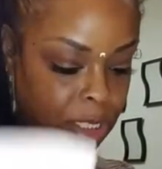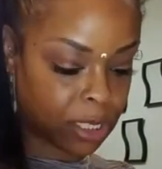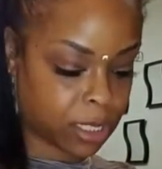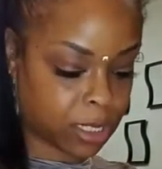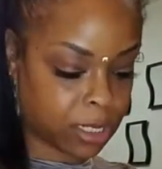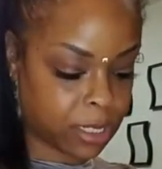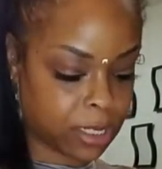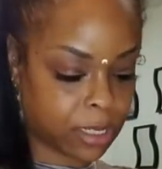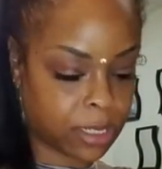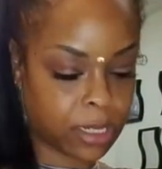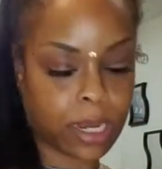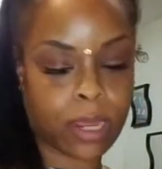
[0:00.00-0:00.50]

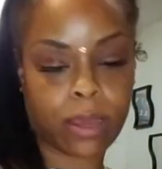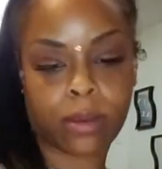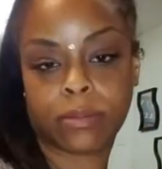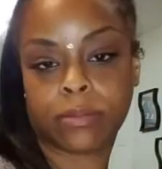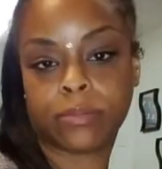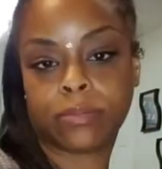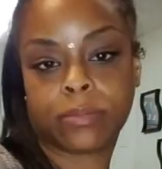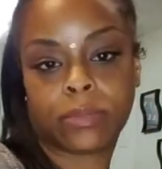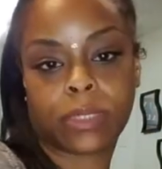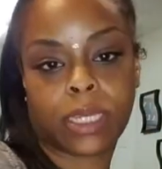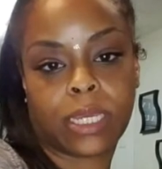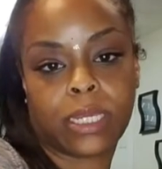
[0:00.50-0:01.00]
clean it out
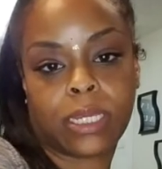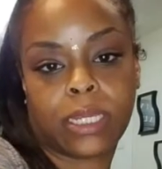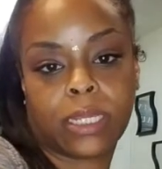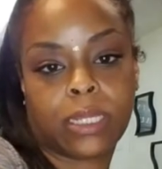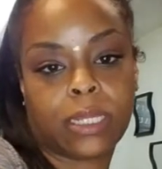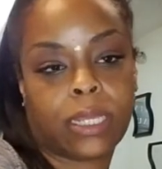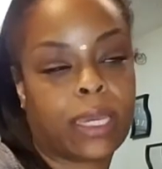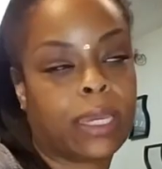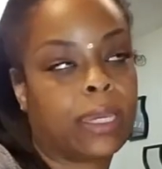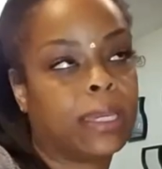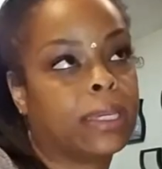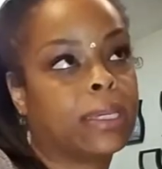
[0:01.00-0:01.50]
and it
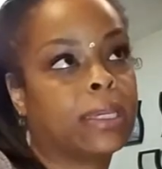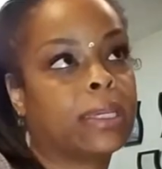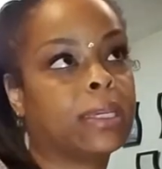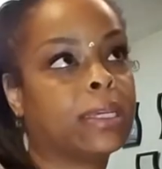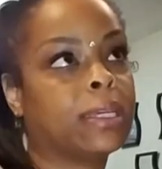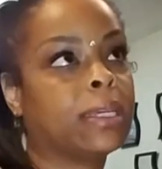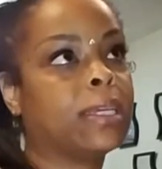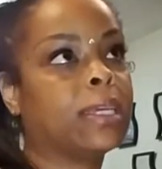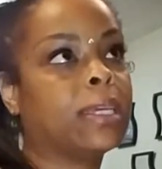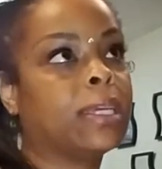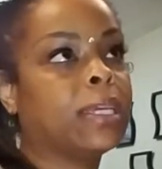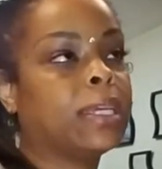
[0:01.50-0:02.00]
like
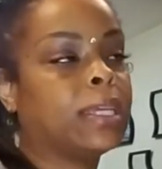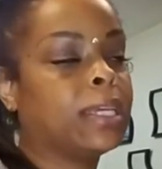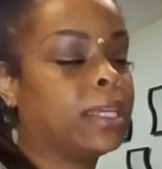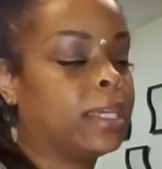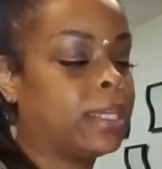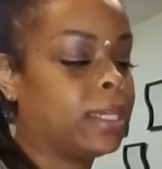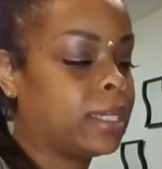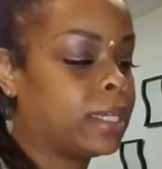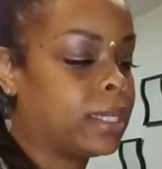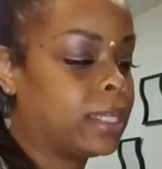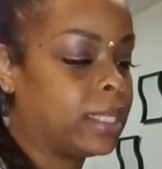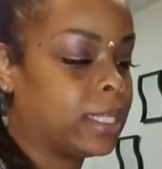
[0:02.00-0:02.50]

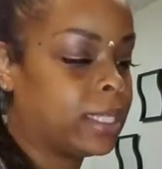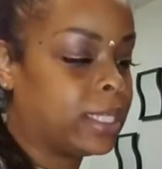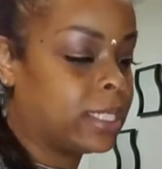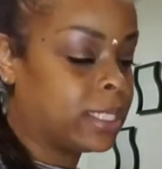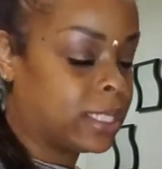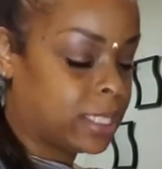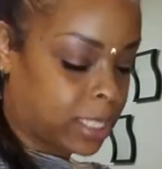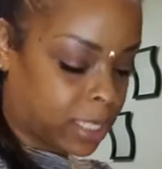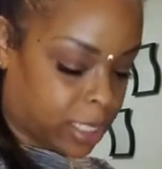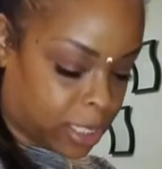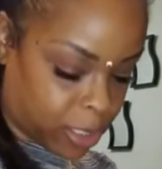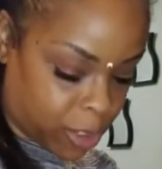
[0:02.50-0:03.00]
it
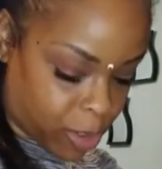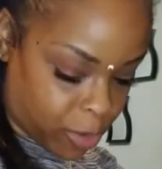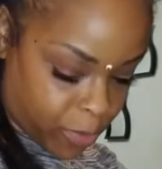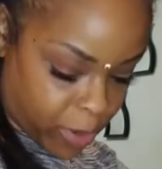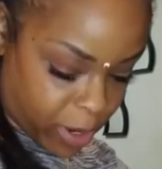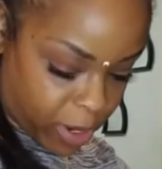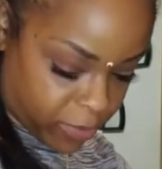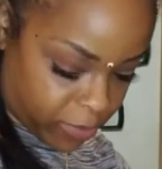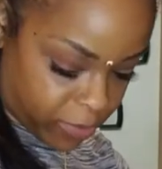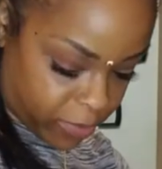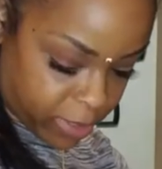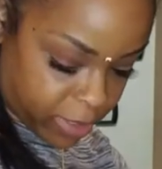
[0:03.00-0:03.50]
cleans it so
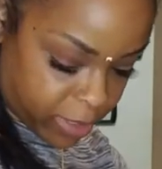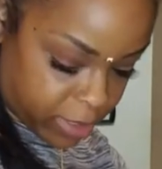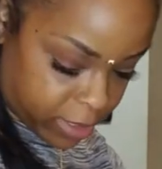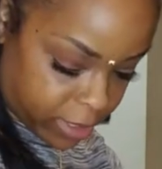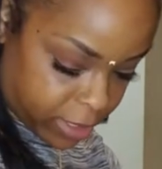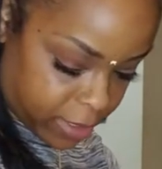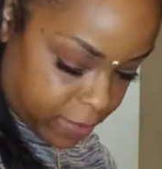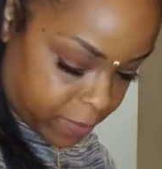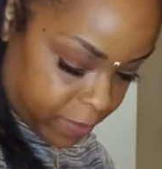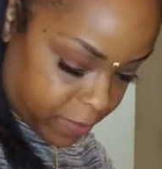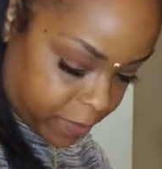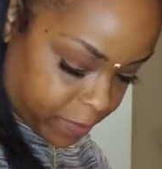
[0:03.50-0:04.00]

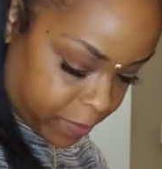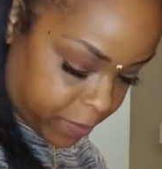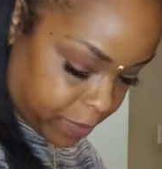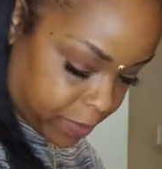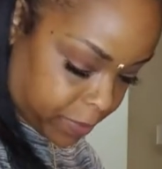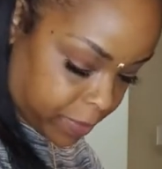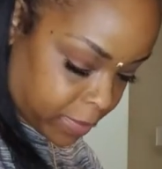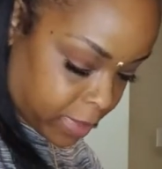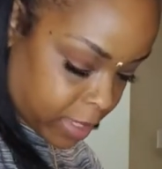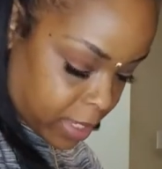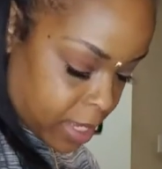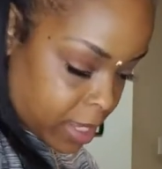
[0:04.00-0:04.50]
perfectly
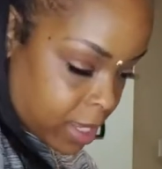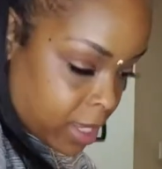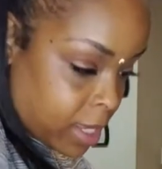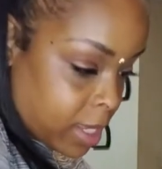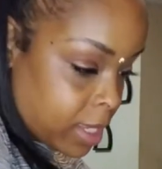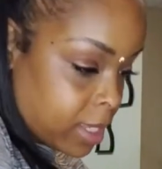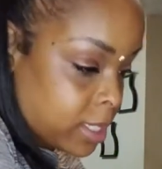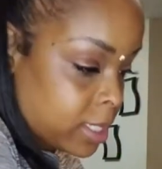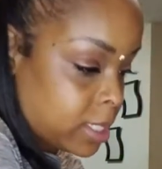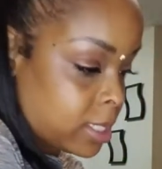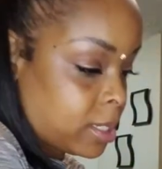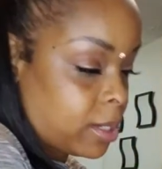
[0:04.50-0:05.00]

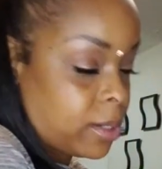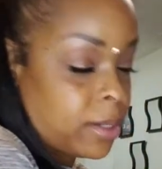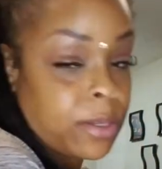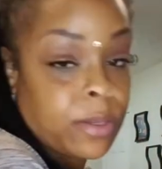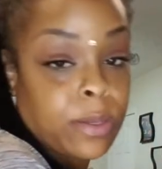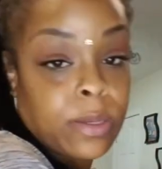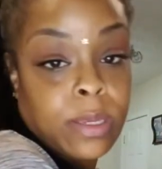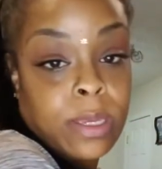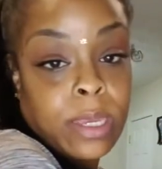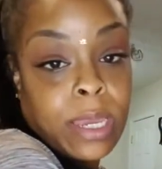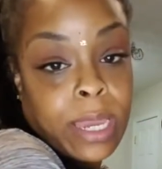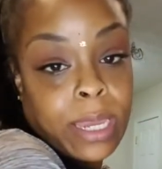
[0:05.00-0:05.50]
so
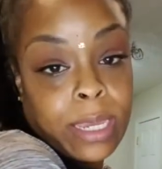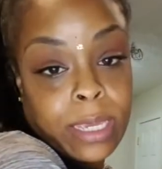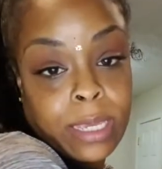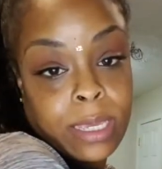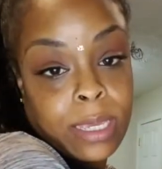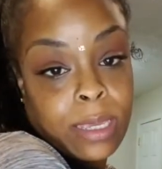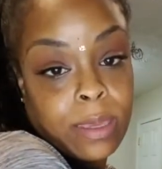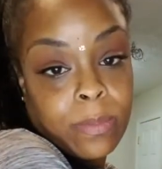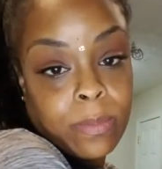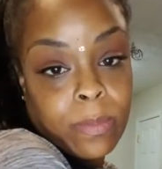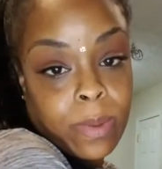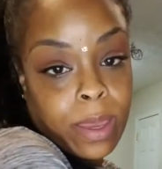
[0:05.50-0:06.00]
you, I
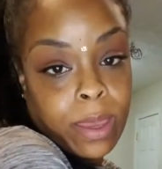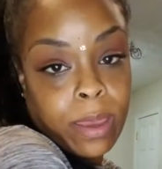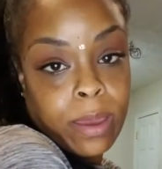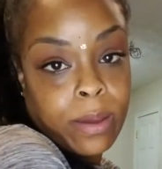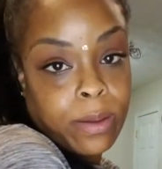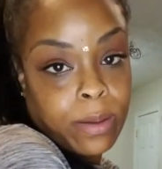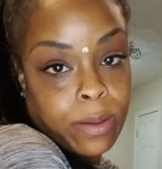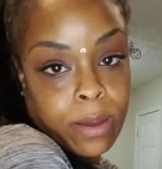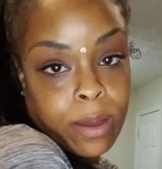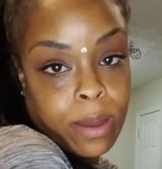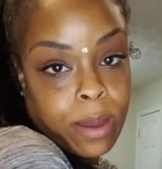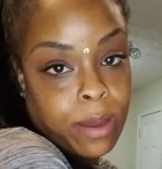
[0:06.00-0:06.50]
keep my
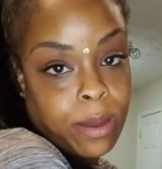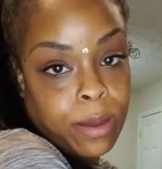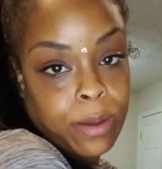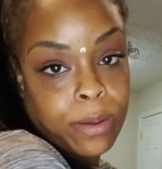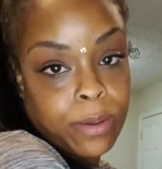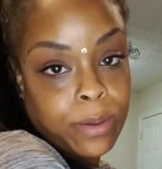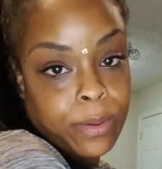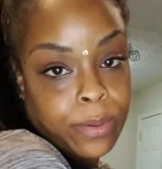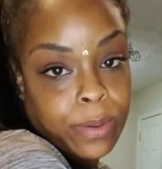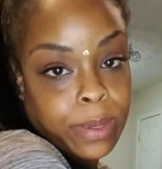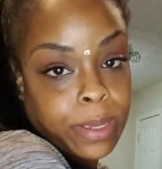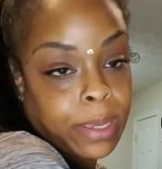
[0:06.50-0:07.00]

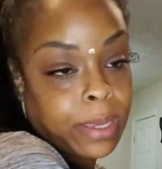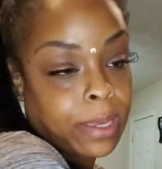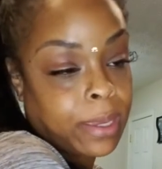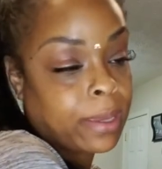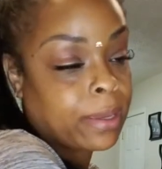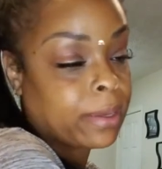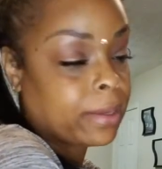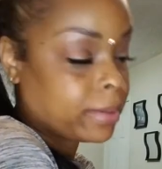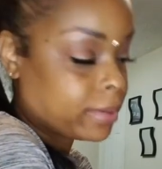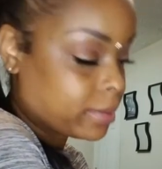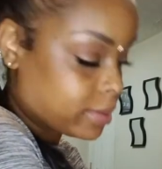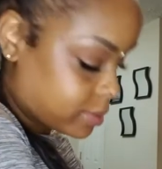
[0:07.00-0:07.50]
alcohol on
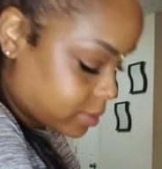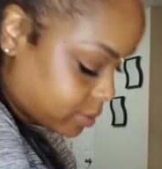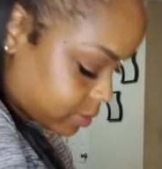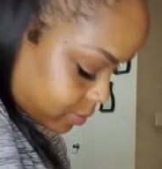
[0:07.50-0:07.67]
hand